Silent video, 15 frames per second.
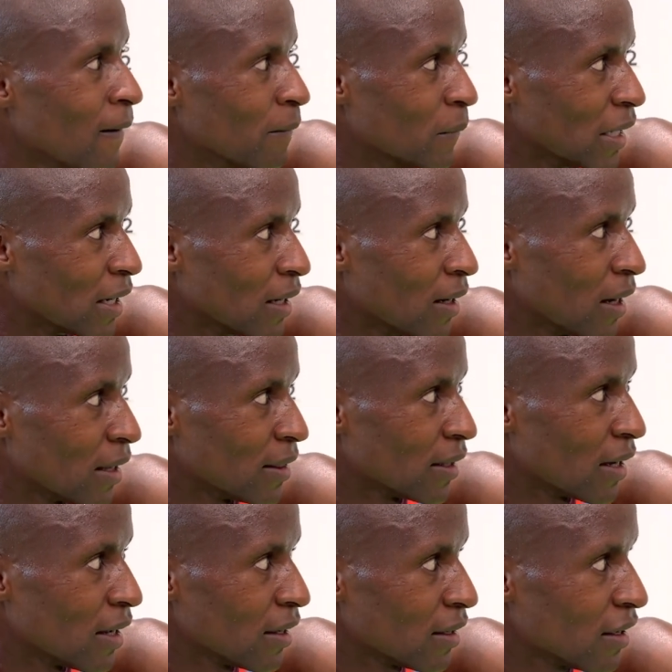But uh, I
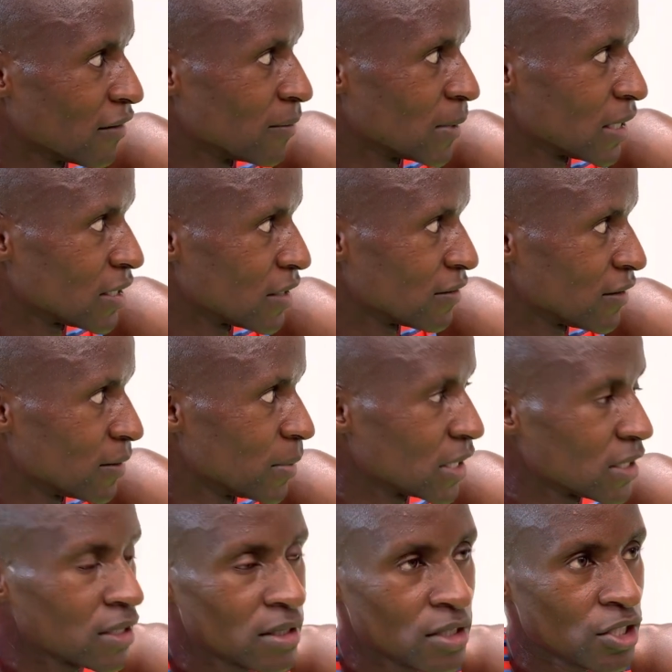think I gave myself the
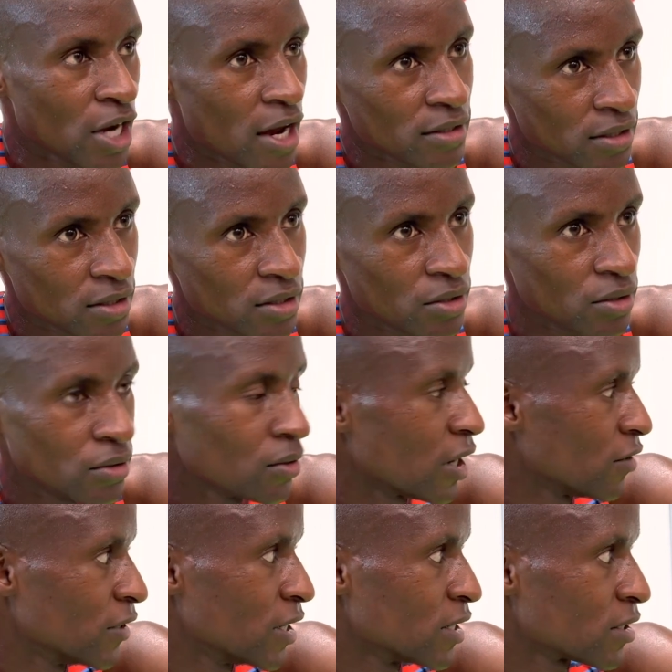best chance to
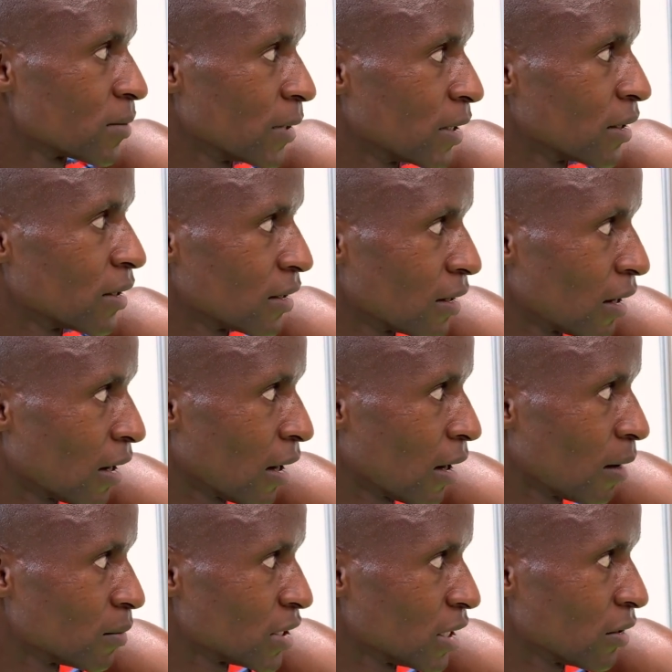advance, but uh,
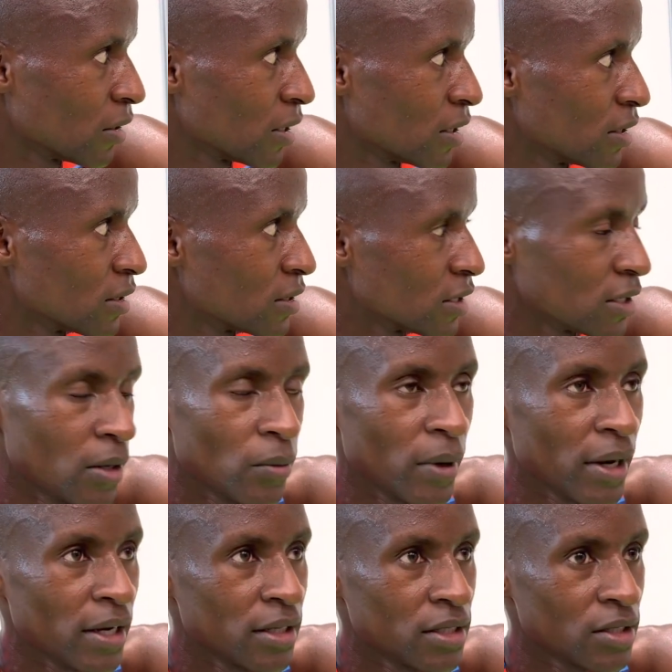I'm still gonna sit and
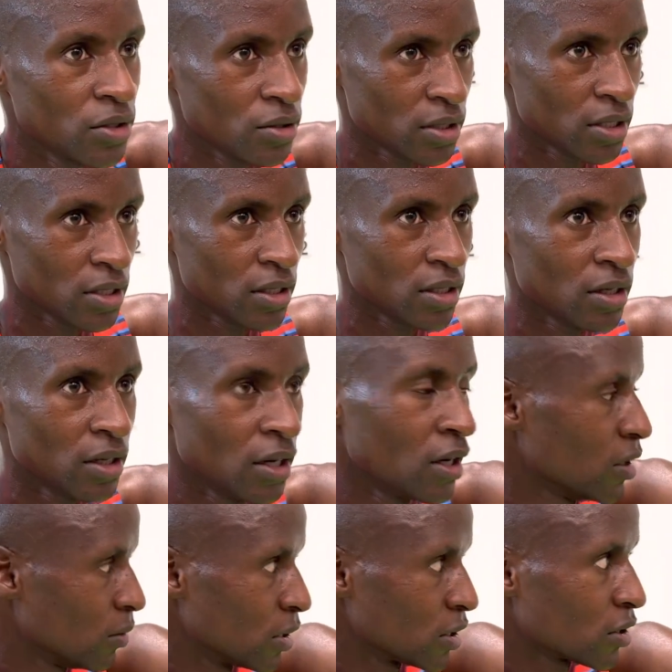wait to see
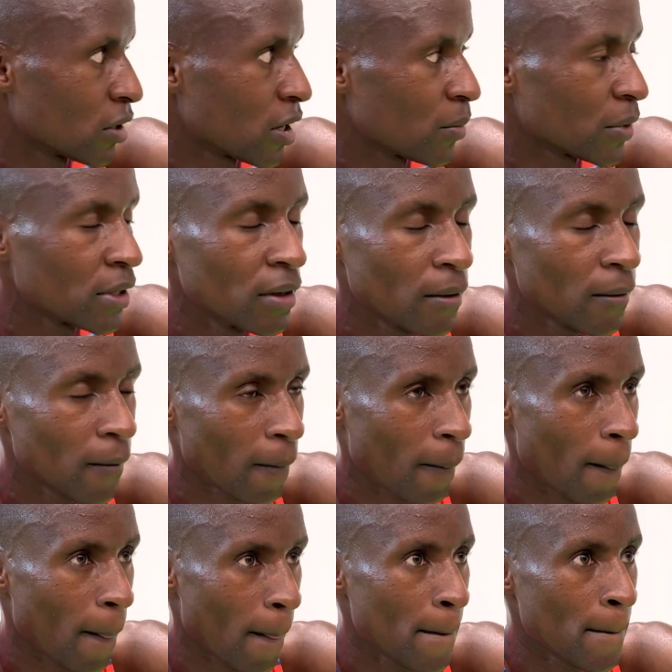what's gonna happen.
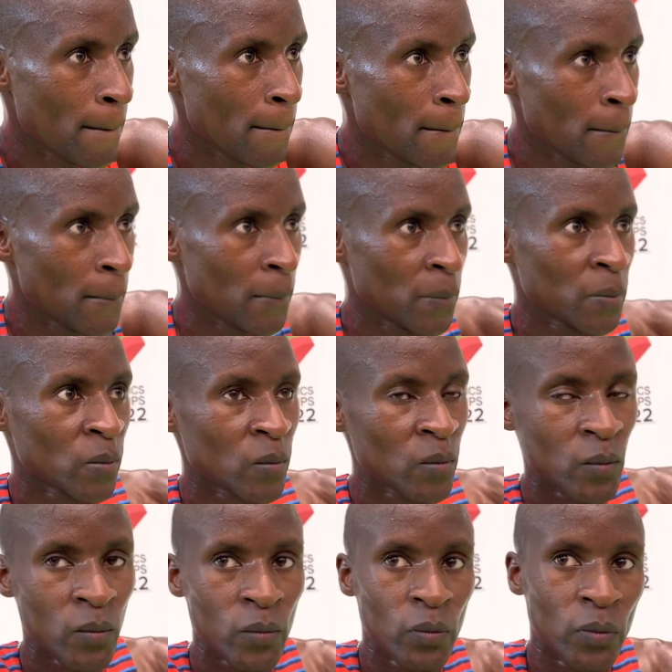How was the
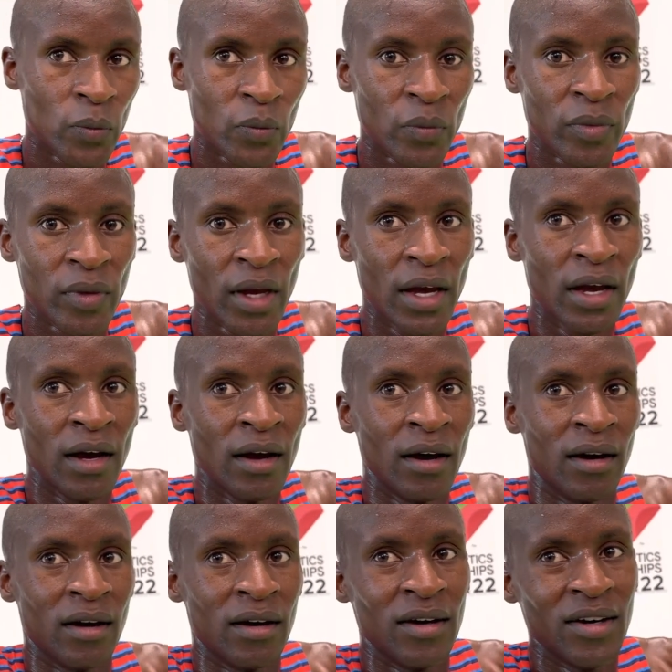crowd? How did it feel
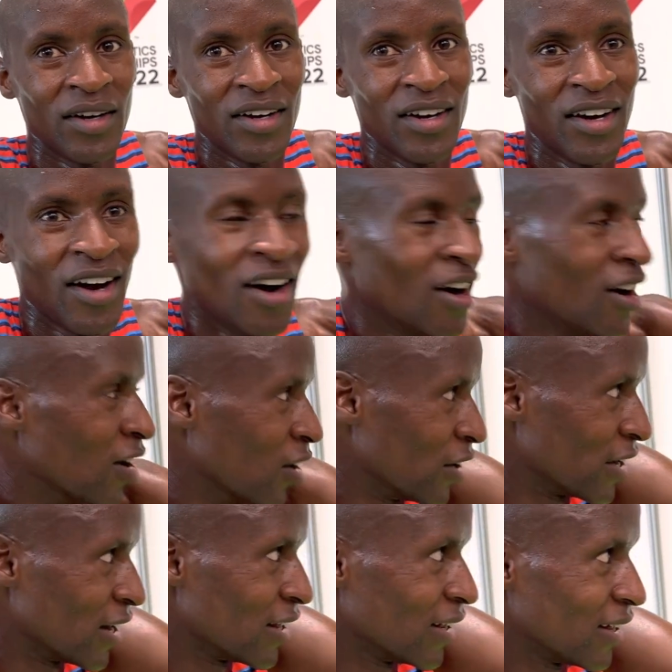running in front of them? Oh
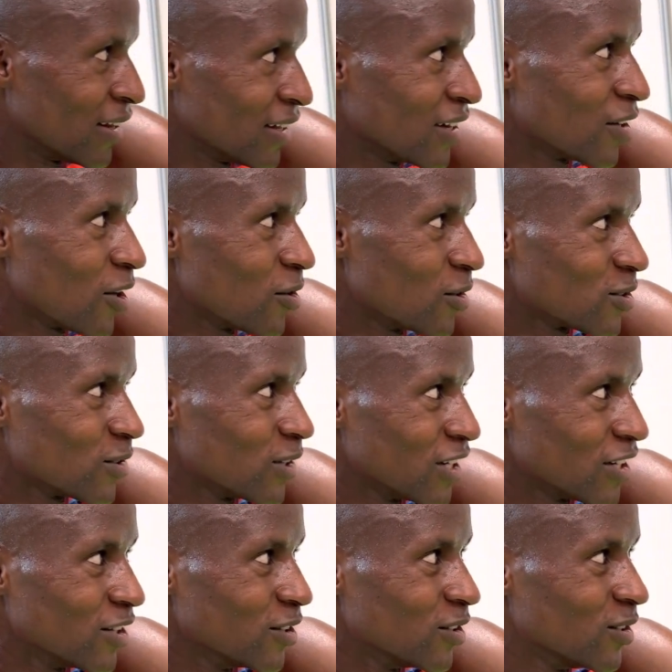yeah, the crowd was really
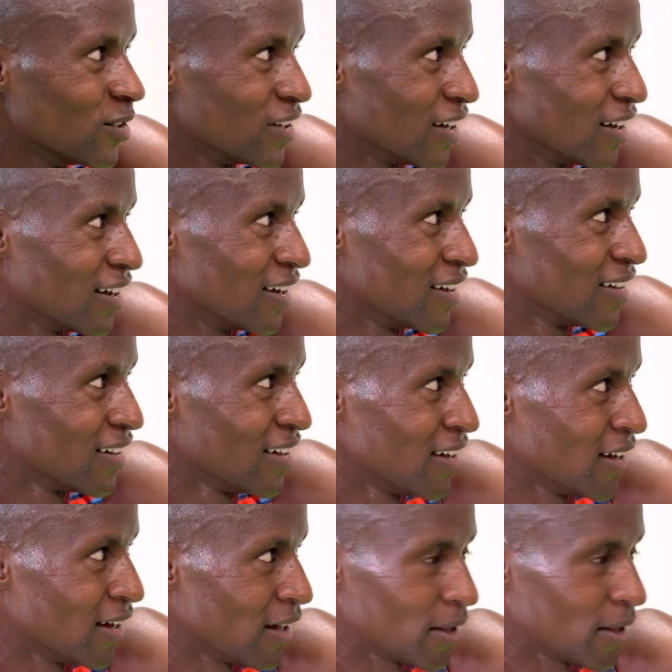cool. Uh, at